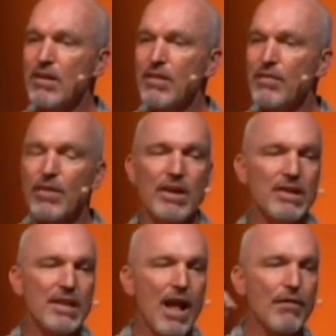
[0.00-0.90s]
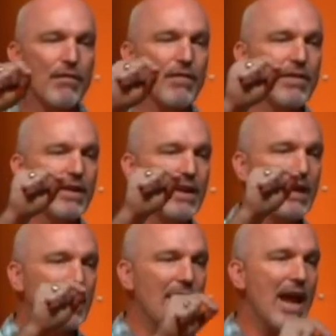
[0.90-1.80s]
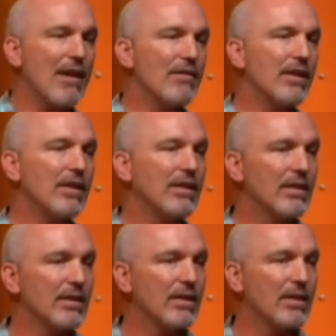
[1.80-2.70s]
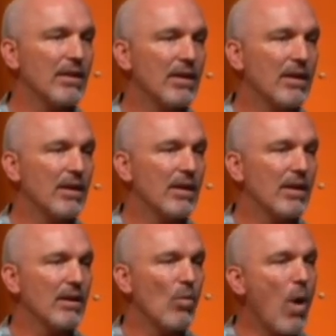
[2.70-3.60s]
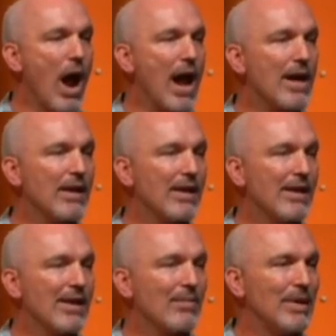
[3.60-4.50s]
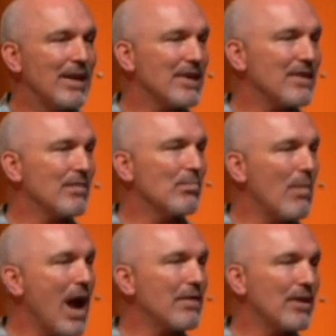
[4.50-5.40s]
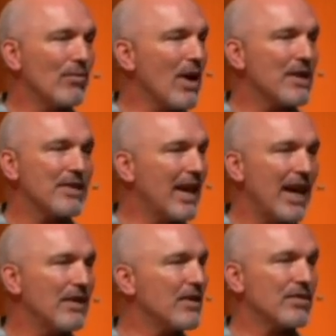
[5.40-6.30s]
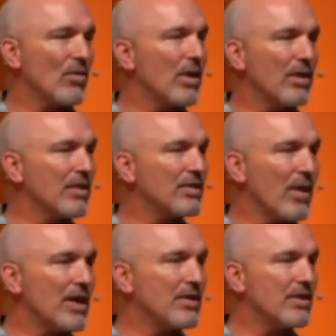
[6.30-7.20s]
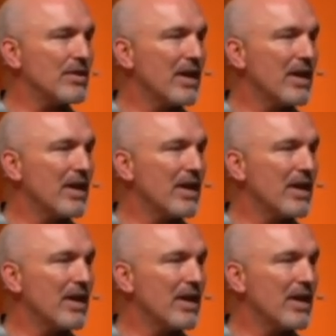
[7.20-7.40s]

for yourself in heaven. Why? Because moth and rust can't destroy those treasures,